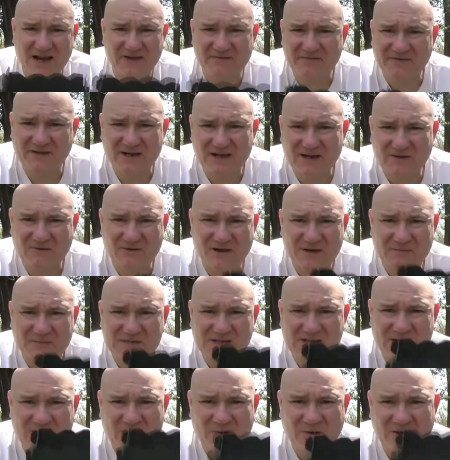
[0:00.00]
a video up
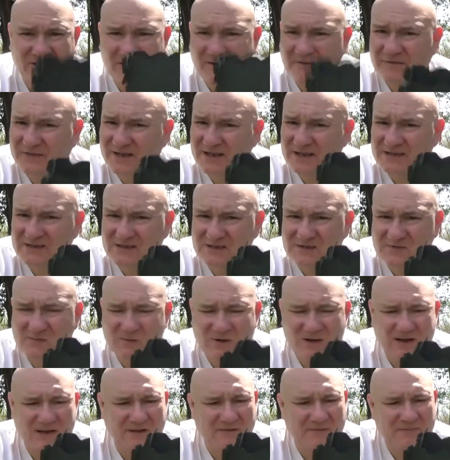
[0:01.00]
somewhere on this as
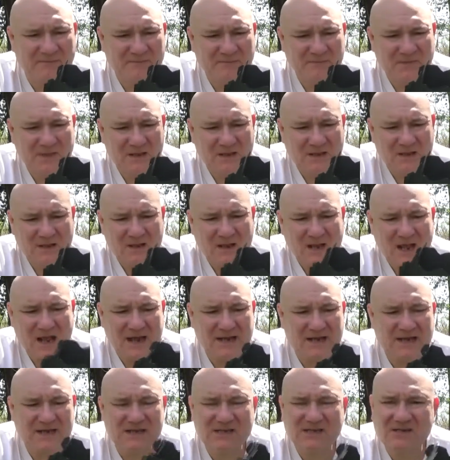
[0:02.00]
well. I
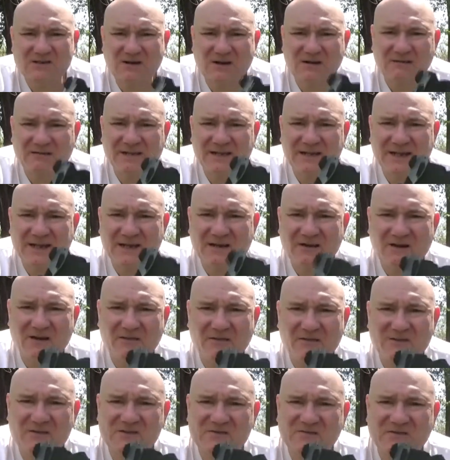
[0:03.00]
need to start linking all
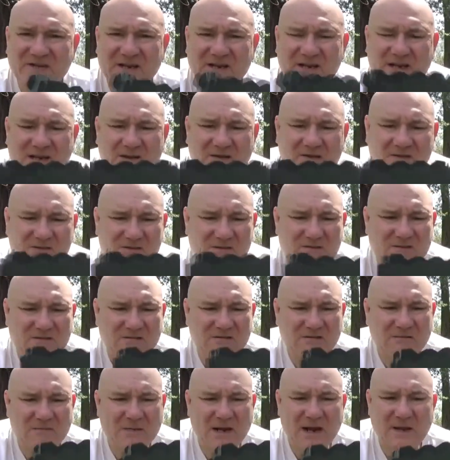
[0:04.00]
those videos.
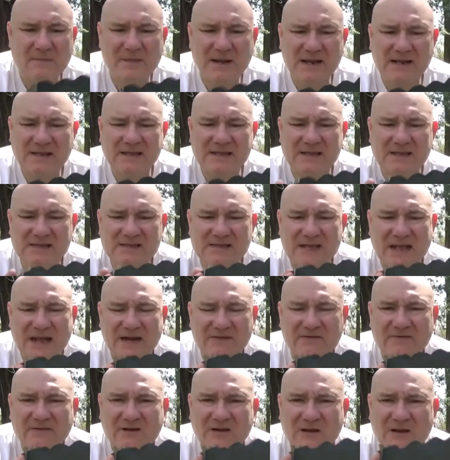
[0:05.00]
But I made this out
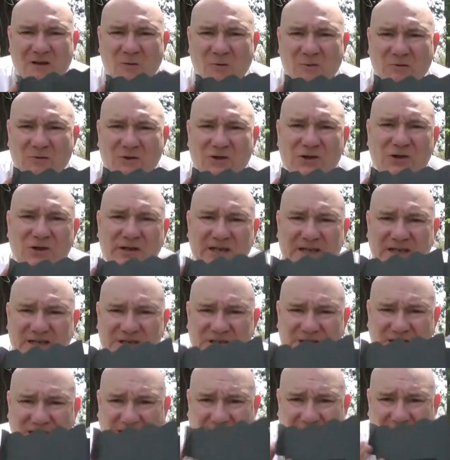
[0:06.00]
of an old cookie
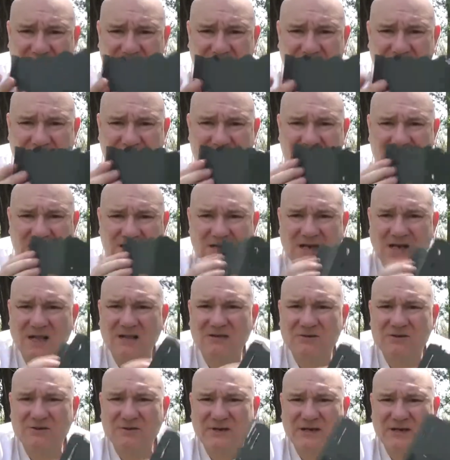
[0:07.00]
sheet.
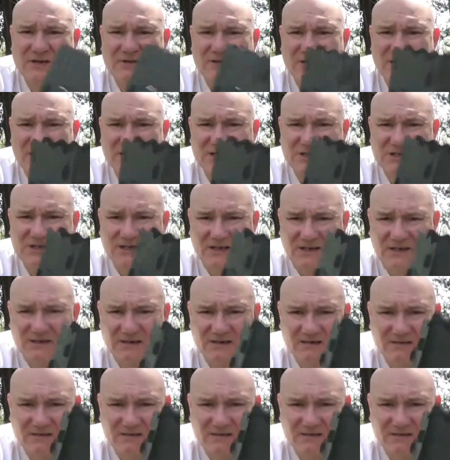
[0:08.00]
Dollar Tree cookie sheet.